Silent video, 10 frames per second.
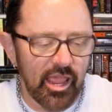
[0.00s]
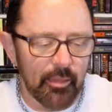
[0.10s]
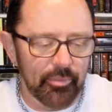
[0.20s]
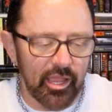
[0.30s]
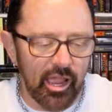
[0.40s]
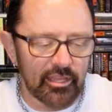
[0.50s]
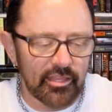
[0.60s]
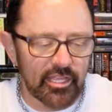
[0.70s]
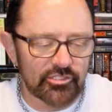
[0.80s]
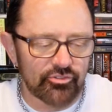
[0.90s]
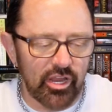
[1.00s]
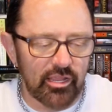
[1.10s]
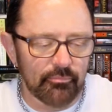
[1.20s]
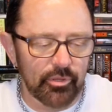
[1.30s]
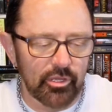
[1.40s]
And behind that
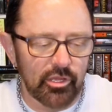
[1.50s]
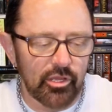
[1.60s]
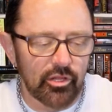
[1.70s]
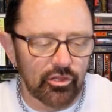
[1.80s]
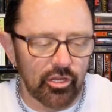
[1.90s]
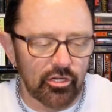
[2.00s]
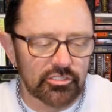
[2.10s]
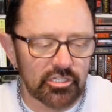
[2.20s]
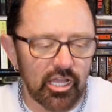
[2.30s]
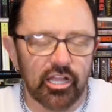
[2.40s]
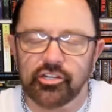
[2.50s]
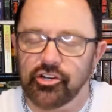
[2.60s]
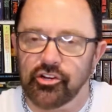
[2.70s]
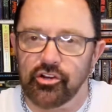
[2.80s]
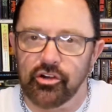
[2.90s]
drape lurked a
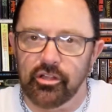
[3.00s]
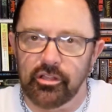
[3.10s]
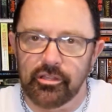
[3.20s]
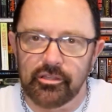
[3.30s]
girl